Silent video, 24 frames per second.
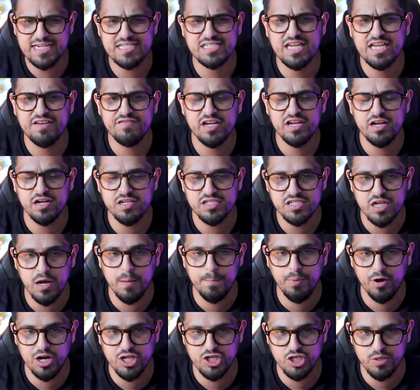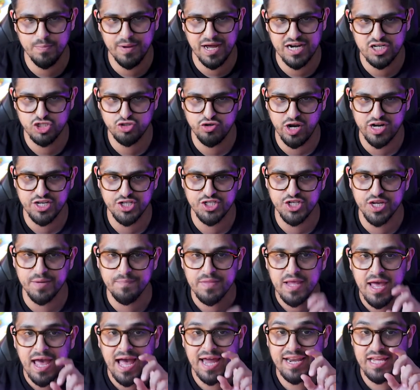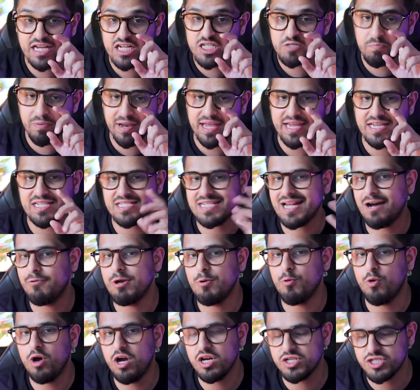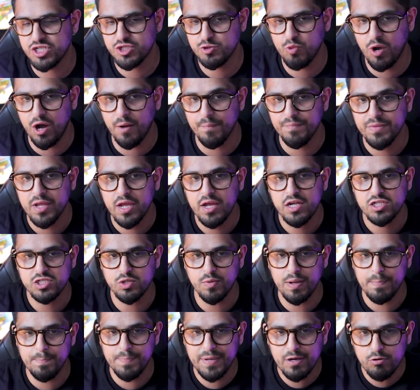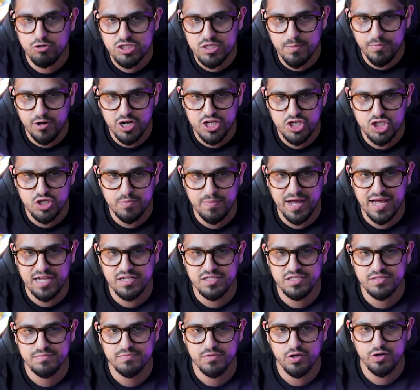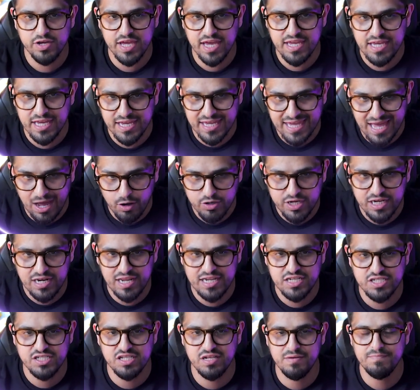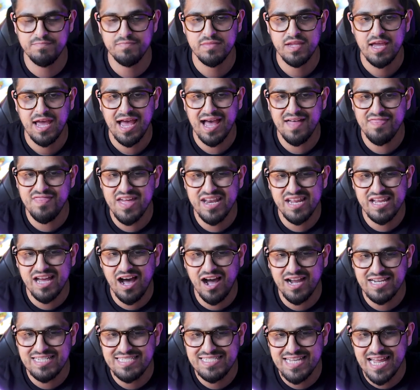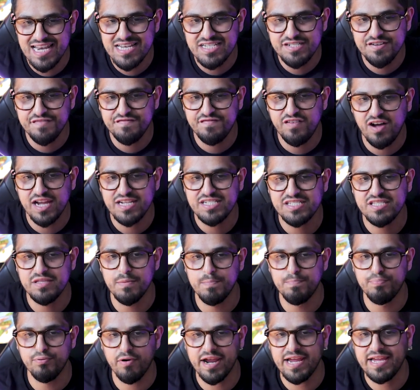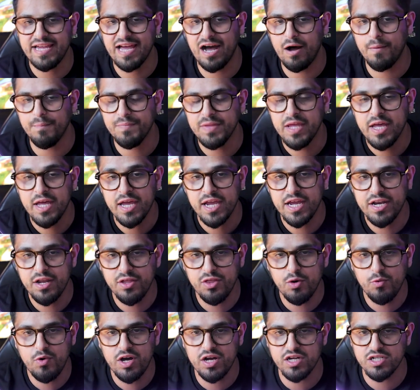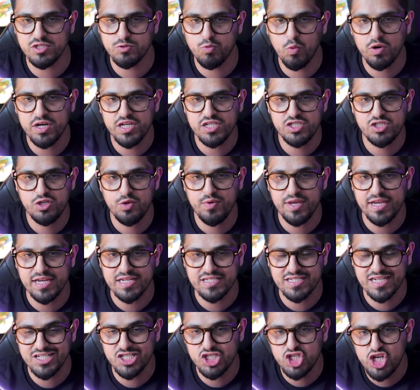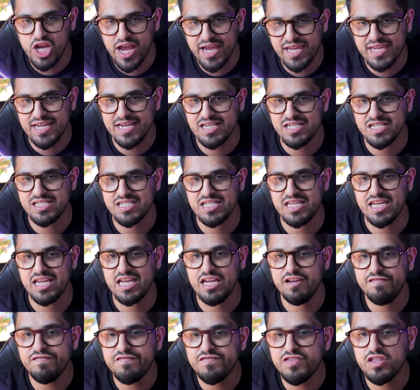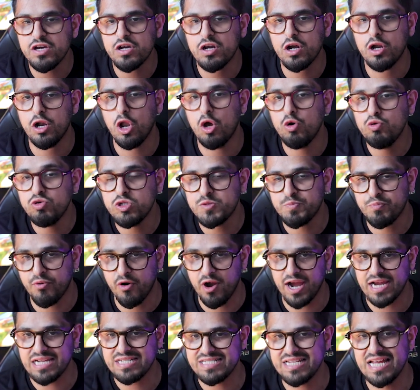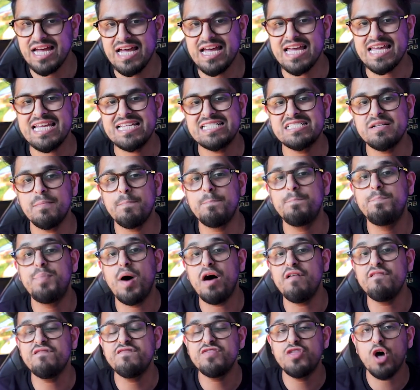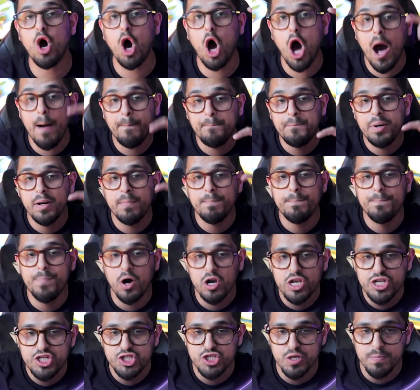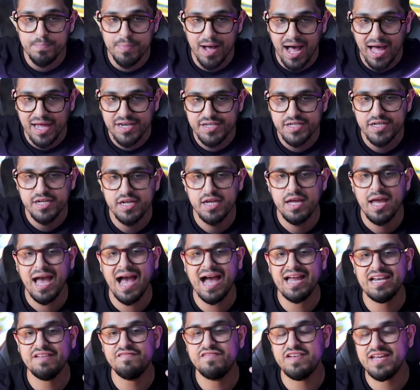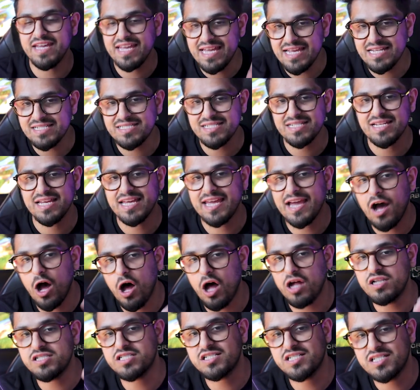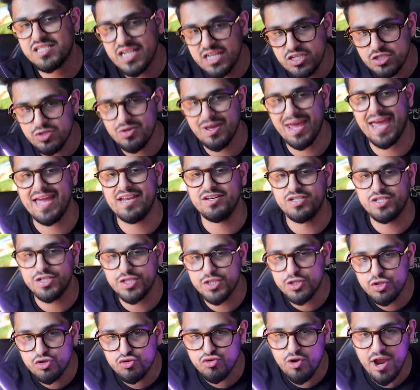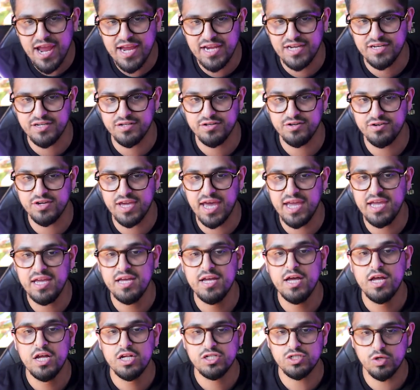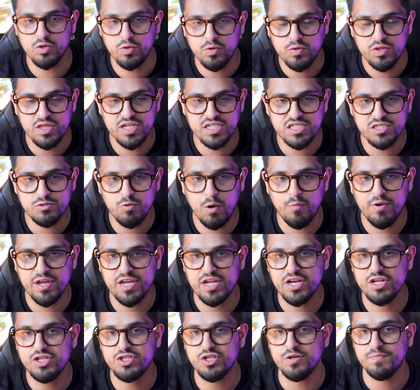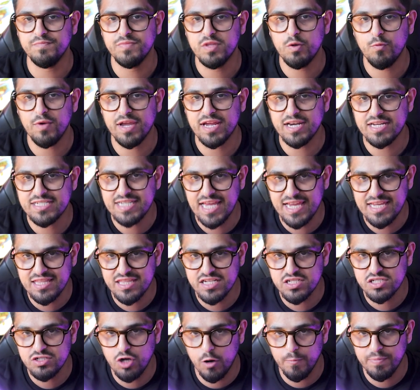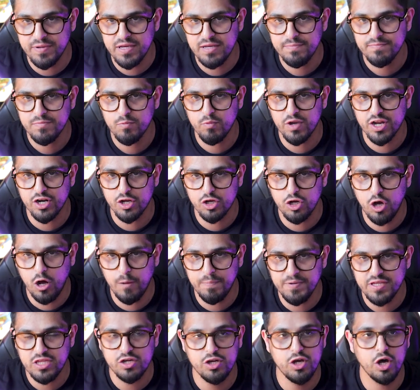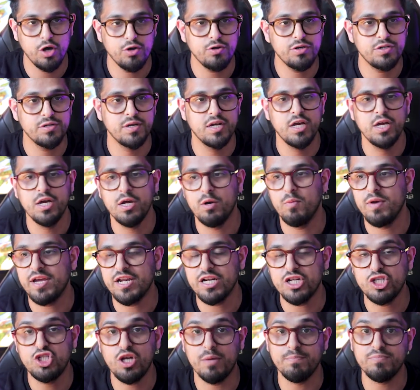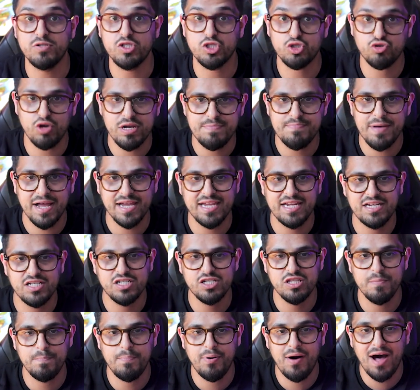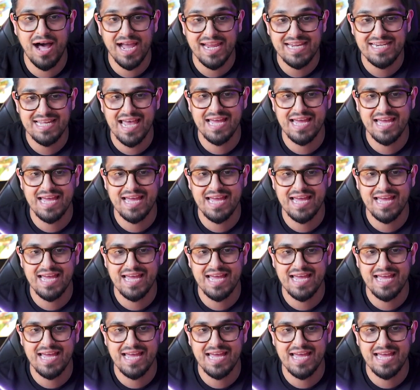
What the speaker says: it's giving us a Bollinger Band strategy. And it explains how it works as well. So it builds the Bollinger Bands, okay, it calculates them, and then it identifies the breakout. In other words, what it's doing is it's checking to see if the close price is above the upper Bollinger Band. And if it is, it asks it to enter the trade, okay? So this is what we're gonna do. We're gonna take this copy, we're gonna copy the code, we're gonna jump straight back into the Pine